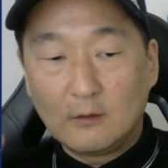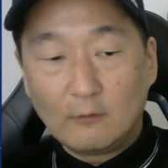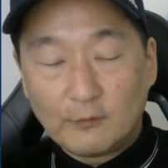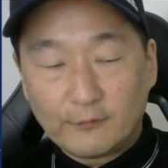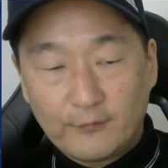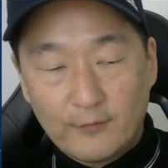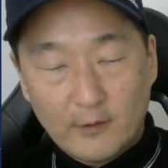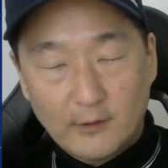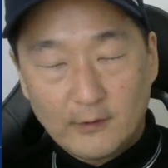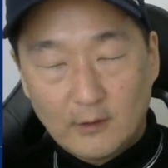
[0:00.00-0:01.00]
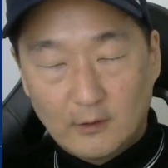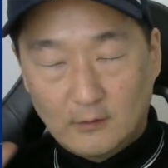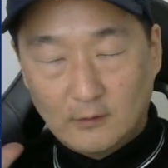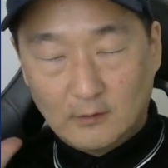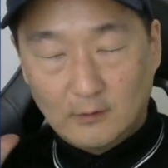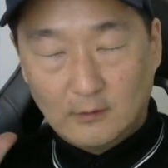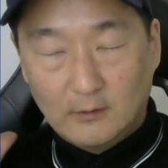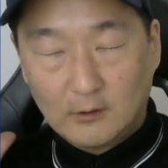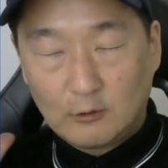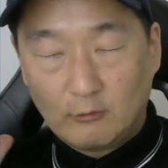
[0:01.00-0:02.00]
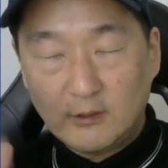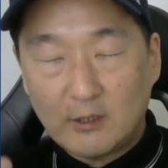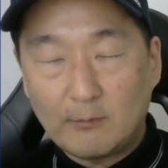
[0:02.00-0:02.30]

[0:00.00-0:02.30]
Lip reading: with the current